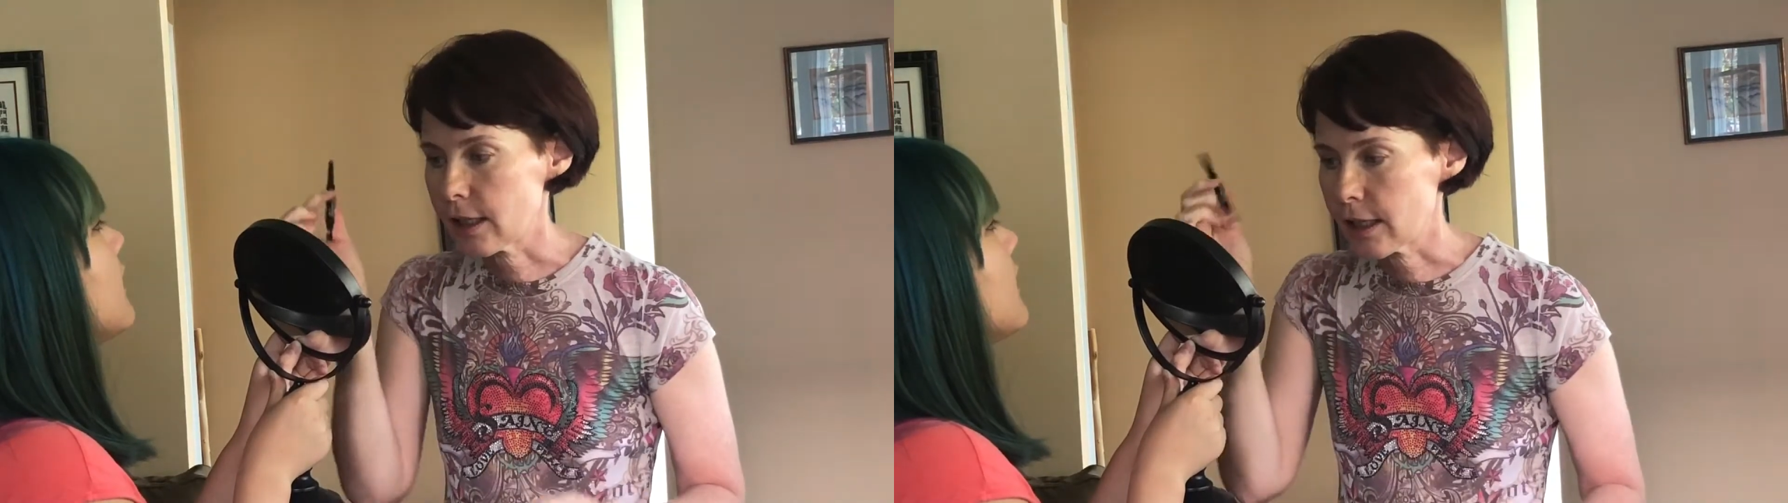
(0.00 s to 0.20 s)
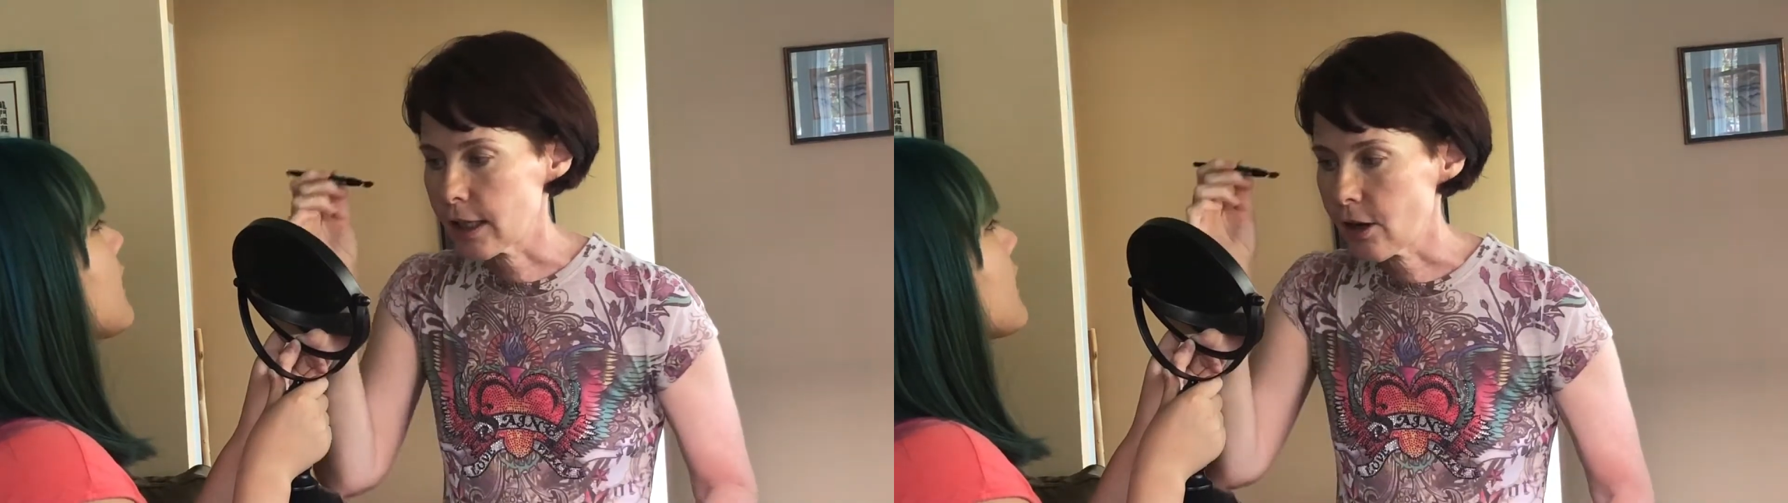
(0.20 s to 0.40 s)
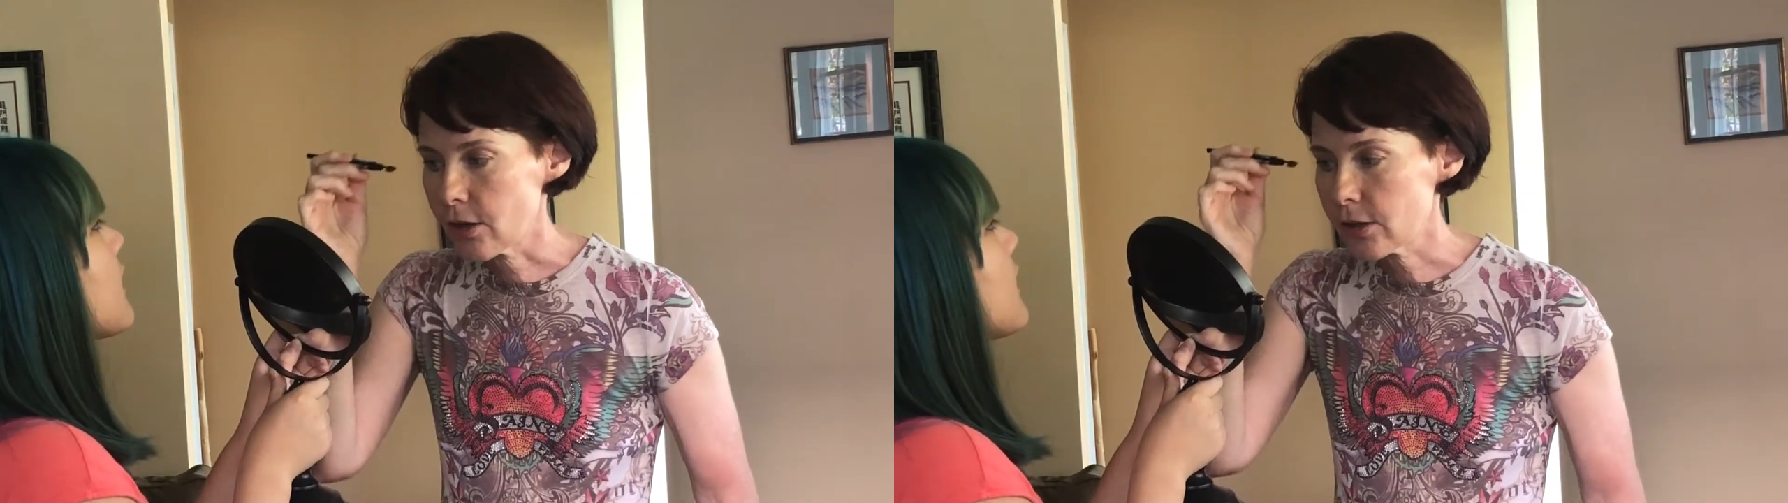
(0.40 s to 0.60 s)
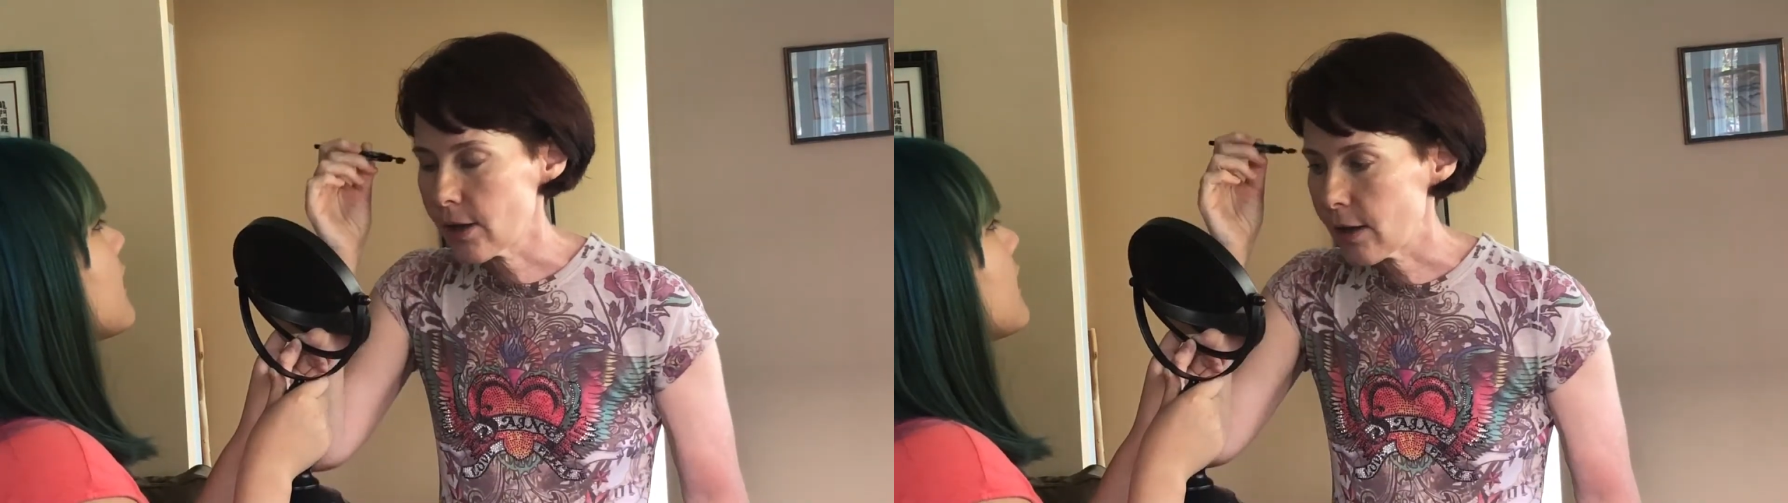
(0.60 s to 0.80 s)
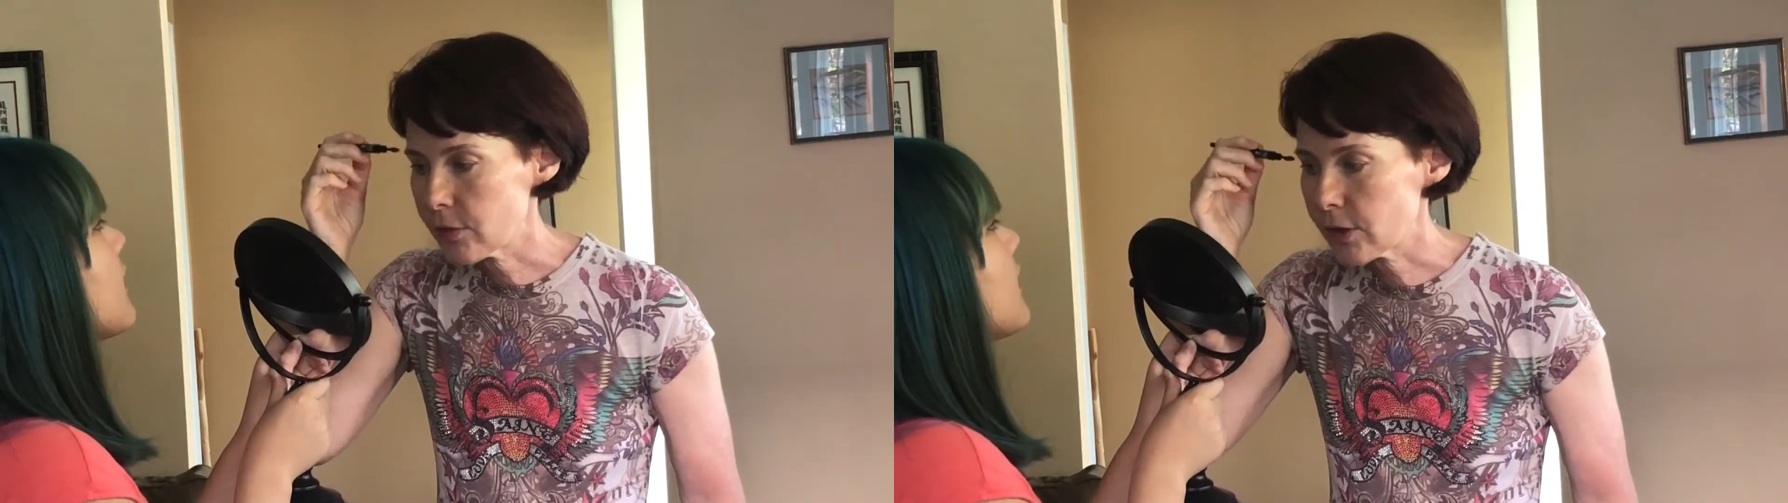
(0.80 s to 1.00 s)
And I also
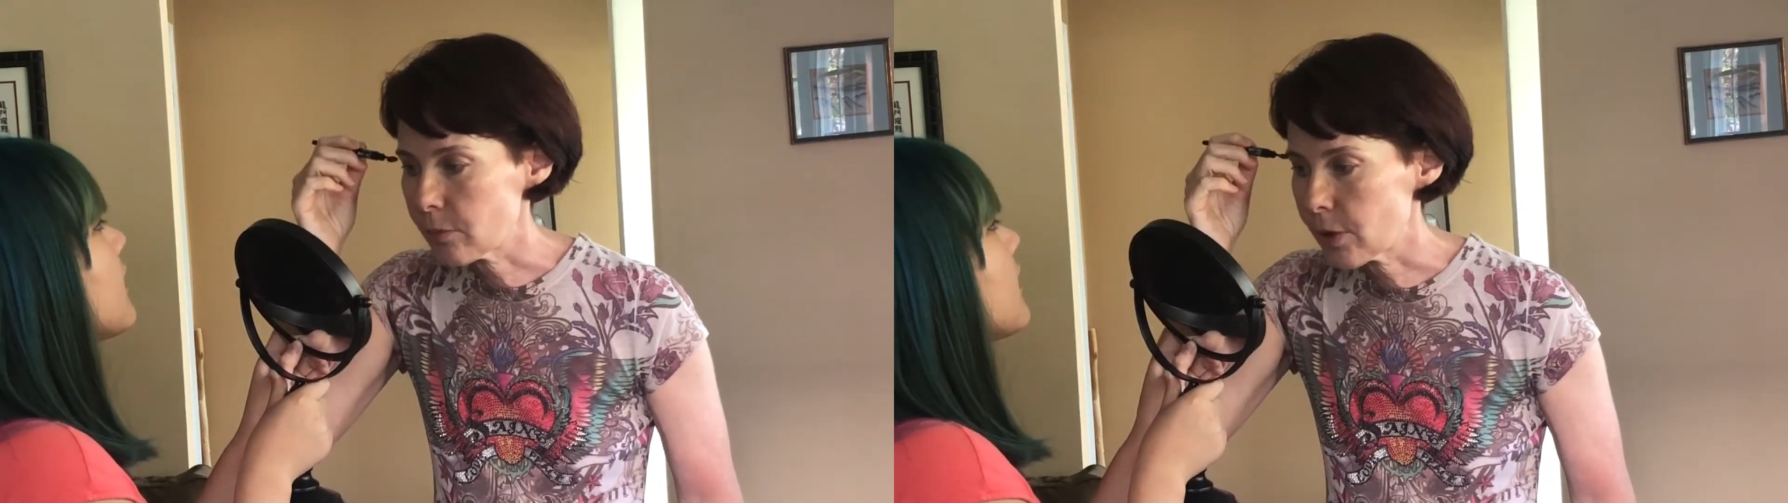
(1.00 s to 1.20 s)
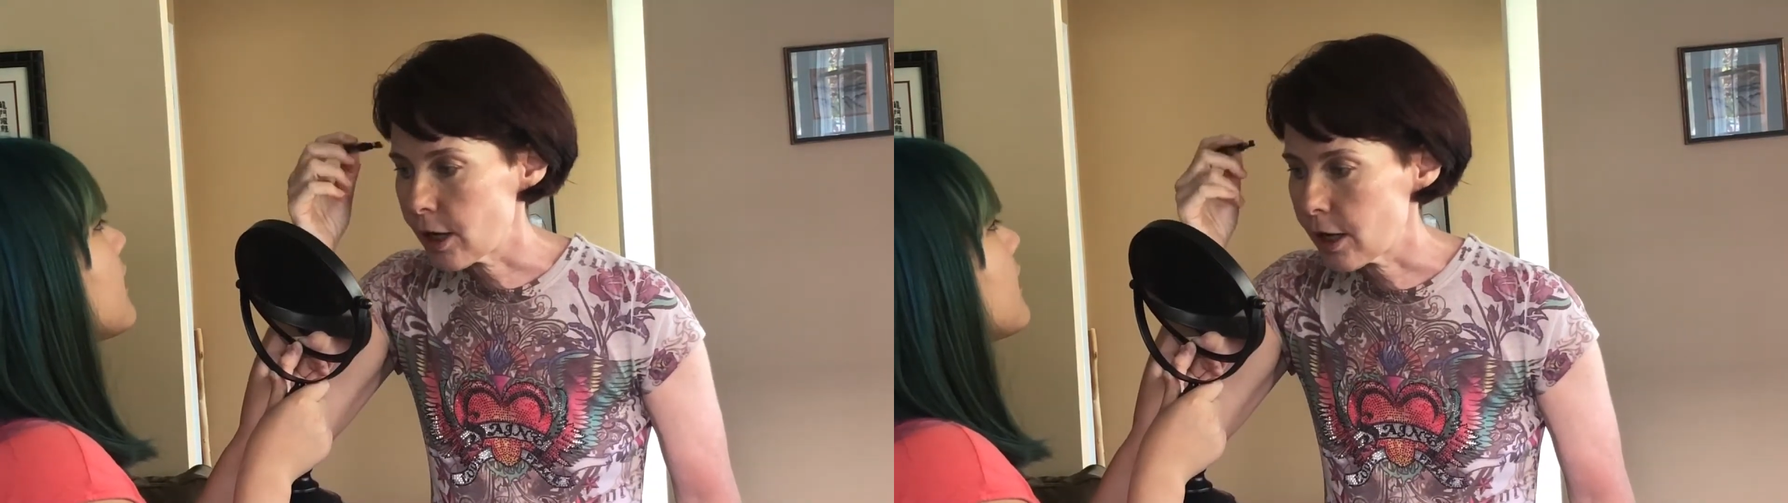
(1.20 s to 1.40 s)
have some